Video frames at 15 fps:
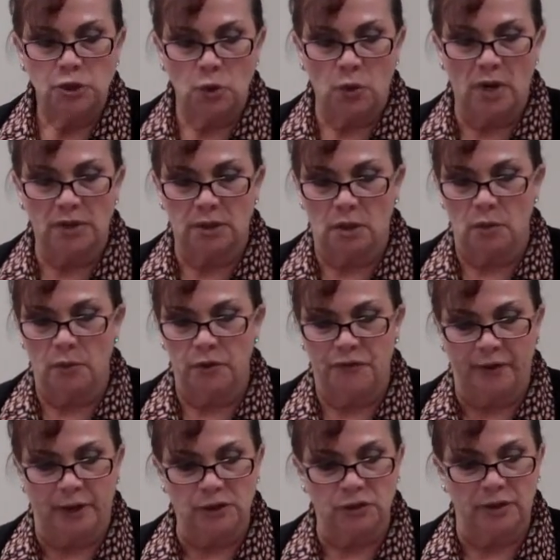You are doing a loan
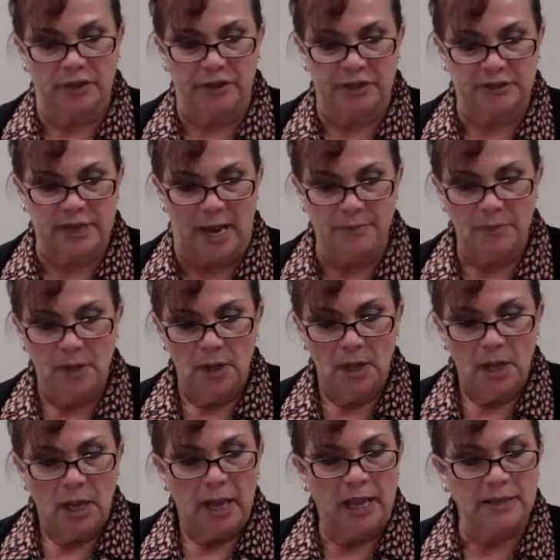modification at this time?
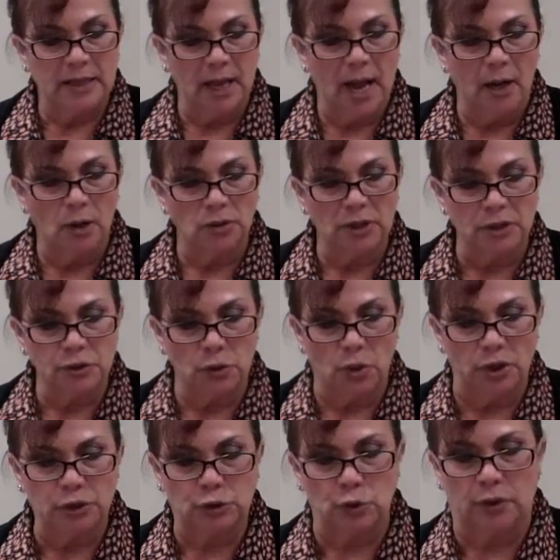And then how long are you
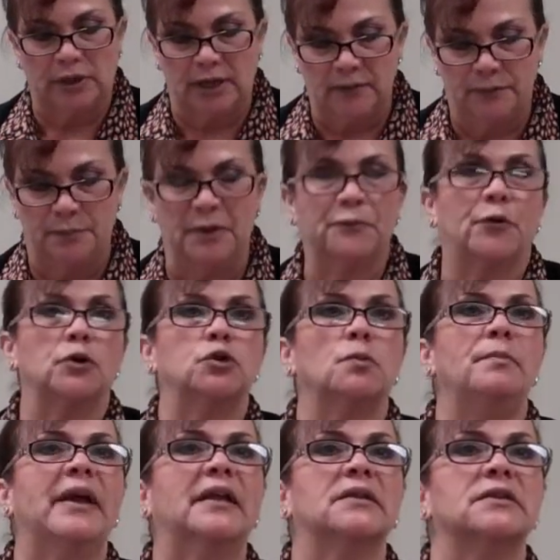going to give before you
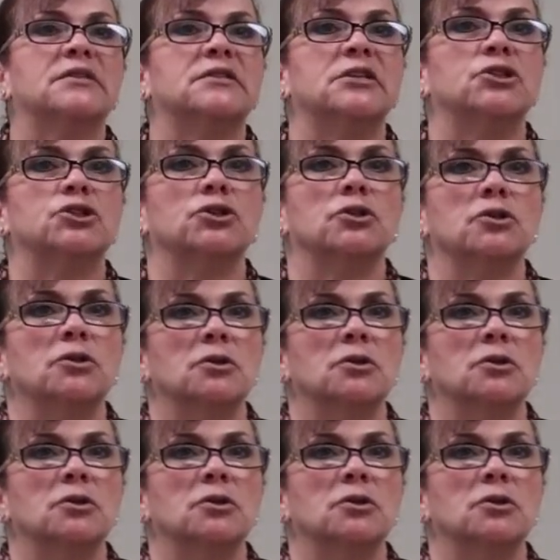make a decision?